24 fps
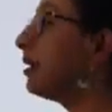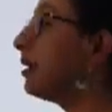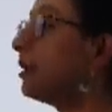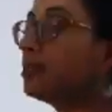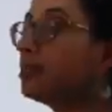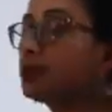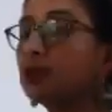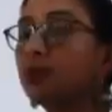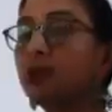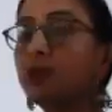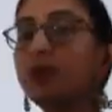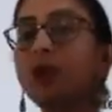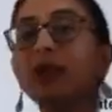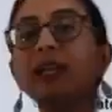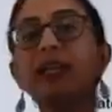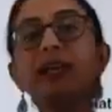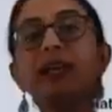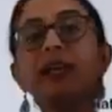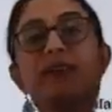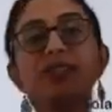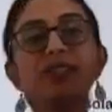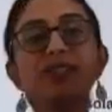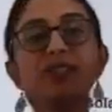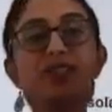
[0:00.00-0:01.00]
So what are
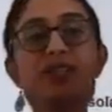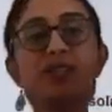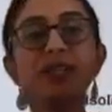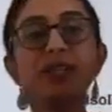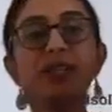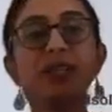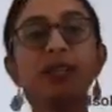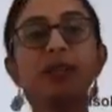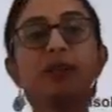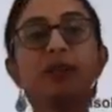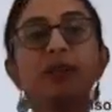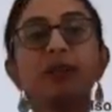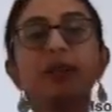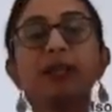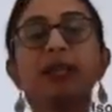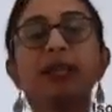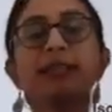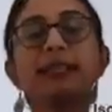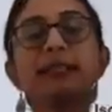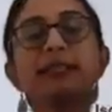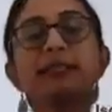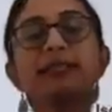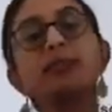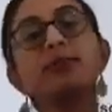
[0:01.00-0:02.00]
restriction
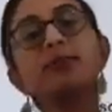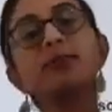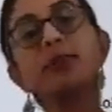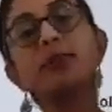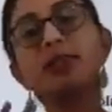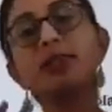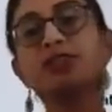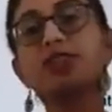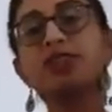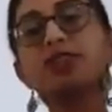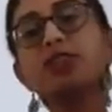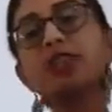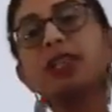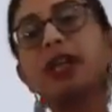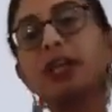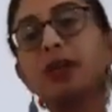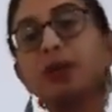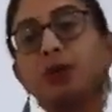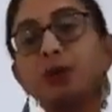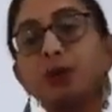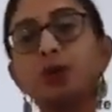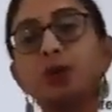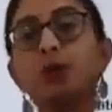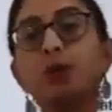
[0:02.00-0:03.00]
endonucleases? Restriction
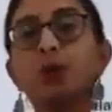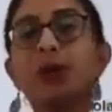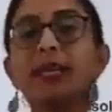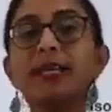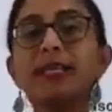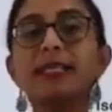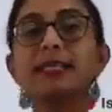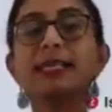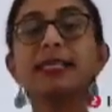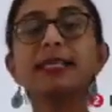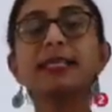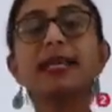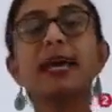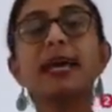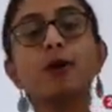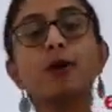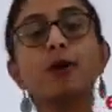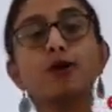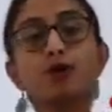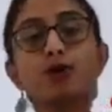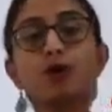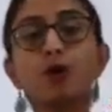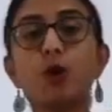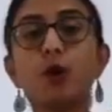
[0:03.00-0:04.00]
endonucleases are
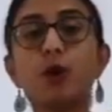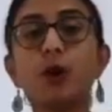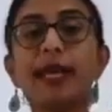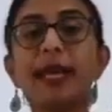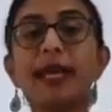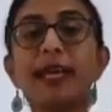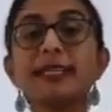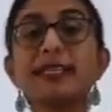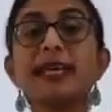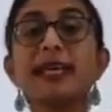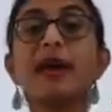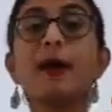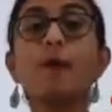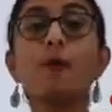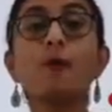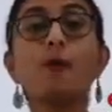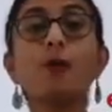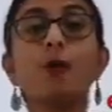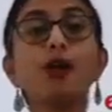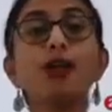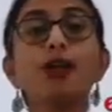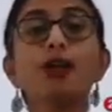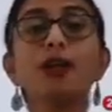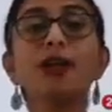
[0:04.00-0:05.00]
also called as
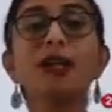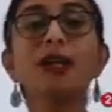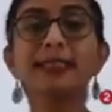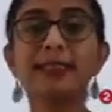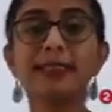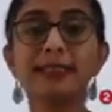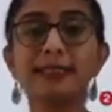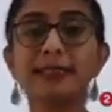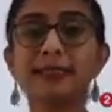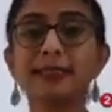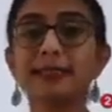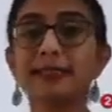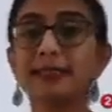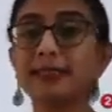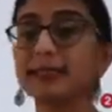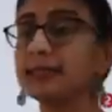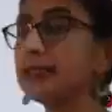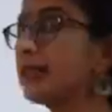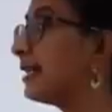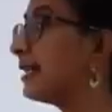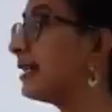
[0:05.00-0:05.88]
molecular scissors.